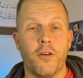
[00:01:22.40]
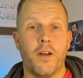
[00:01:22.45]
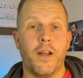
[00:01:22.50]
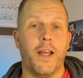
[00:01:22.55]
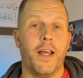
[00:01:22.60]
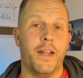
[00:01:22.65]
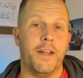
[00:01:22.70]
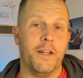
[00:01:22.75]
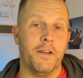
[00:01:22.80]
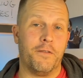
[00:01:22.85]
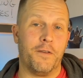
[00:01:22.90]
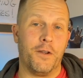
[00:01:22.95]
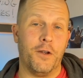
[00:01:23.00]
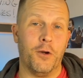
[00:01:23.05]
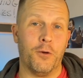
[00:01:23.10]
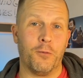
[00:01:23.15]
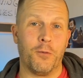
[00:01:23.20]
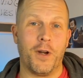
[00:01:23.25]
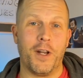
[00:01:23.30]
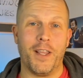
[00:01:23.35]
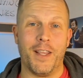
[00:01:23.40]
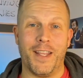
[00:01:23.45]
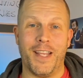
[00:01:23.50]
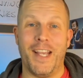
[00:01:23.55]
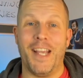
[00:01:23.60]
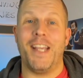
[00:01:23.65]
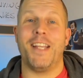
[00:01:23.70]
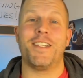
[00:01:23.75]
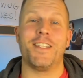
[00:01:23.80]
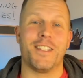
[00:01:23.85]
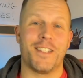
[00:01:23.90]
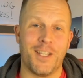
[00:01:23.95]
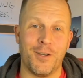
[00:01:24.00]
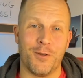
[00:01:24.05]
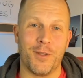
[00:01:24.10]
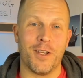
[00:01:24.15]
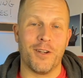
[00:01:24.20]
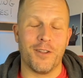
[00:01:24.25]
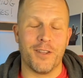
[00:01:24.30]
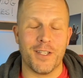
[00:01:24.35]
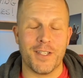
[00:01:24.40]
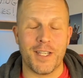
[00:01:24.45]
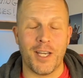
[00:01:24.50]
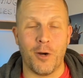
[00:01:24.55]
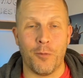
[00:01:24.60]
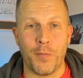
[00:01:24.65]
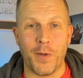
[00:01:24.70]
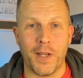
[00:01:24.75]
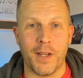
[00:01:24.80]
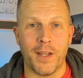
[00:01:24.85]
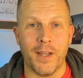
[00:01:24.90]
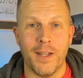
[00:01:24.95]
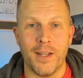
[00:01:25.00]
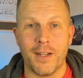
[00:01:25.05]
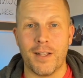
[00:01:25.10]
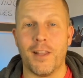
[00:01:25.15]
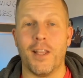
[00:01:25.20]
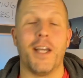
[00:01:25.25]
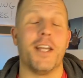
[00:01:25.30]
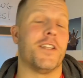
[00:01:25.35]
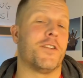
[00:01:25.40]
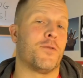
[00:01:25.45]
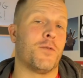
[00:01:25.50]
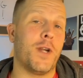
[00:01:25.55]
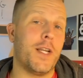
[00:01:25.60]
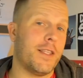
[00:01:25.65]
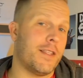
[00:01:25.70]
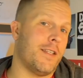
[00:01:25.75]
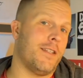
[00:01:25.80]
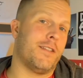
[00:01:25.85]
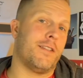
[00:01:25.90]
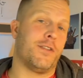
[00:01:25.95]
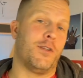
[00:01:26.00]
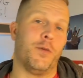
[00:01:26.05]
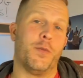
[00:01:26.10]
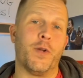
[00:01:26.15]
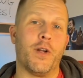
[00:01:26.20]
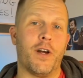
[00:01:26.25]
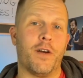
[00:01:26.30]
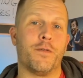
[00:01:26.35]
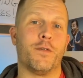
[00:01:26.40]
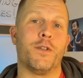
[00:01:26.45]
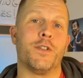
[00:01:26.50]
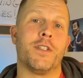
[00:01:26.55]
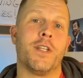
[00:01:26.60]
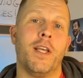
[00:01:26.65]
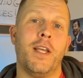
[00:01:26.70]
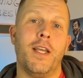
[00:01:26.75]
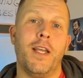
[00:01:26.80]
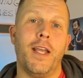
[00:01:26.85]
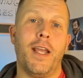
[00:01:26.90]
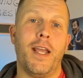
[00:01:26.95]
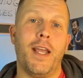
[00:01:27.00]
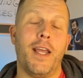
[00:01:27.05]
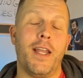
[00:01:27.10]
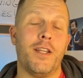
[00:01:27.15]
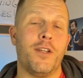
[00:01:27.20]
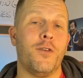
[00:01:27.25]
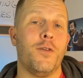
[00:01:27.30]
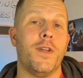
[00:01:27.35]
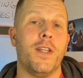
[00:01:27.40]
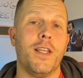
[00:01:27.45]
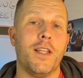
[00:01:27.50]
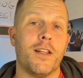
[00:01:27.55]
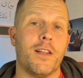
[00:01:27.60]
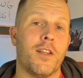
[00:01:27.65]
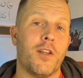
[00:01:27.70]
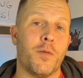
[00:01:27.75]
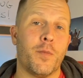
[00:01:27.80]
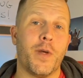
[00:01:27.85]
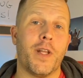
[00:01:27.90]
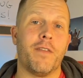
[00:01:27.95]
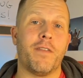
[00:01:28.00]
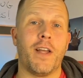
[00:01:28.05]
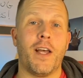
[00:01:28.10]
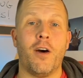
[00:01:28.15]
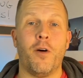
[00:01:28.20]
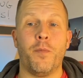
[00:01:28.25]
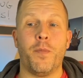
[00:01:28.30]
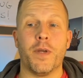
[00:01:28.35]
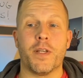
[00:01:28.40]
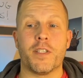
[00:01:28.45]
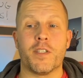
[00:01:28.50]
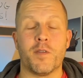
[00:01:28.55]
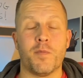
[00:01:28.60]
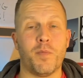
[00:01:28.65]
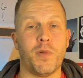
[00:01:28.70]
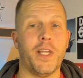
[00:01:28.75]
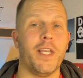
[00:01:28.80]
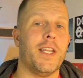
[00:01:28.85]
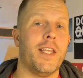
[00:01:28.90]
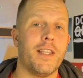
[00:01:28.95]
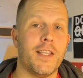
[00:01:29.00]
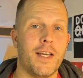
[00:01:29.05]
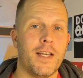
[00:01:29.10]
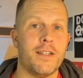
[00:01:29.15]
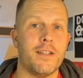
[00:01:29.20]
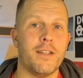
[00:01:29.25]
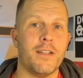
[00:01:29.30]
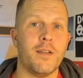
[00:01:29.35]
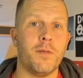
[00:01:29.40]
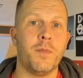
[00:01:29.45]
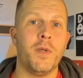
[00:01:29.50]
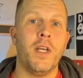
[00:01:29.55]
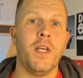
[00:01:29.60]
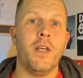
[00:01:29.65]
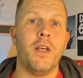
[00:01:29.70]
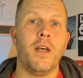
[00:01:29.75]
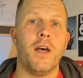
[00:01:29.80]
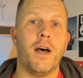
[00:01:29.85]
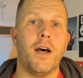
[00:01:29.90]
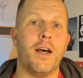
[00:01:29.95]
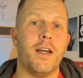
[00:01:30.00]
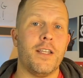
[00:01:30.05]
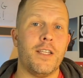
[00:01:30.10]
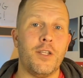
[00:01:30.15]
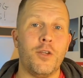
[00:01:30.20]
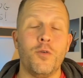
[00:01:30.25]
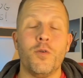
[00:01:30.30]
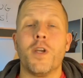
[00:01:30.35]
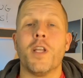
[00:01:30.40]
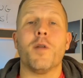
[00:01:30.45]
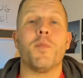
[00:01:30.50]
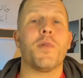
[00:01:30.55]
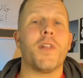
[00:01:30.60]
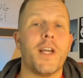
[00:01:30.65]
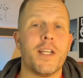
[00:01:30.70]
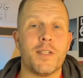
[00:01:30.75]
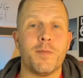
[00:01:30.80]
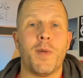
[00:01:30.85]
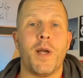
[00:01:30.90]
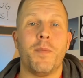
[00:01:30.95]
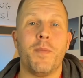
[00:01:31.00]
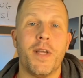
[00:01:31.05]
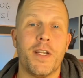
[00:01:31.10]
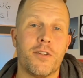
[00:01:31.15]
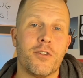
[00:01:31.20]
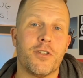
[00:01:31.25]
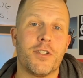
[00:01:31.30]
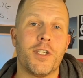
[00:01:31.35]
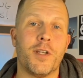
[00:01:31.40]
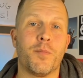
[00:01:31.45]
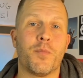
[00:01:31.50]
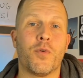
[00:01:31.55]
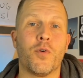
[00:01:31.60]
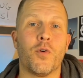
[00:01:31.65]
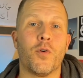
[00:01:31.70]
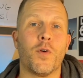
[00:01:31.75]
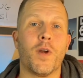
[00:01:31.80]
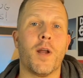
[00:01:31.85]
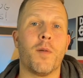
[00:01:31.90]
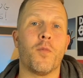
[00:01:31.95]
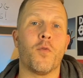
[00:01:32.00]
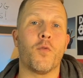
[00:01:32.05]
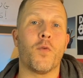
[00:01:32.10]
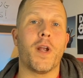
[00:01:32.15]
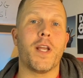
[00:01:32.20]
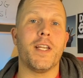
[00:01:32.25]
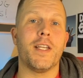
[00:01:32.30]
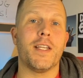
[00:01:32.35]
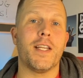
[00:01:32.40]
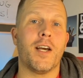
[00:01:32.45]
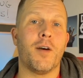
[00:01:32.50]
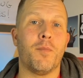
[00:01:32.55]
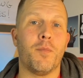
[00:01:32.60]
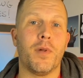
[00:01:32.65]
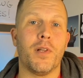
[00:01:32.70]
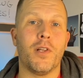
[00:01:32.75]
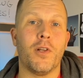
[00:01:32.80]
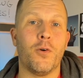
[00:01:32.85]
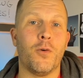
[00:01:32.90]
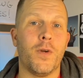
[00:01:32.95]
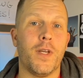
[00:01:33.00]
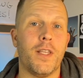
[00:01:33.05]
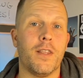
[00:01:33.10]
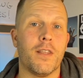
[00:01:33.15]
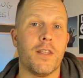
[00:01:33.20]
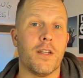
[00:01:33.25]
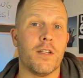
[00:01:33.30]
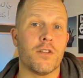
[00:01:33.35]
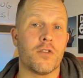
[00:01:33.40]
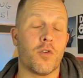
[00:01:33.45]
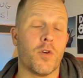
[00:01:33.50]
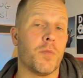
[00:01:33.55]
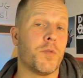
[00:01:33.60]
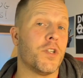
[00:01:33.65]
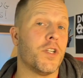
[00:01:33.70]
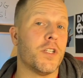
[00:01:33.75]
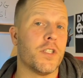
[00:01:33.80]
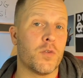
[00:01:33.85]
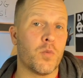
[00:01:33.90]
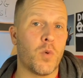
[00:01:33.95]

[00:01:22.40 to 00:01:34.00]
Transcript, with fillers: hand, if you're one of the agents out there that's helping clients write these stupid offers and you need a little bit of help explaining that to them, uh, you can apply to my mentorship program right down below in the description as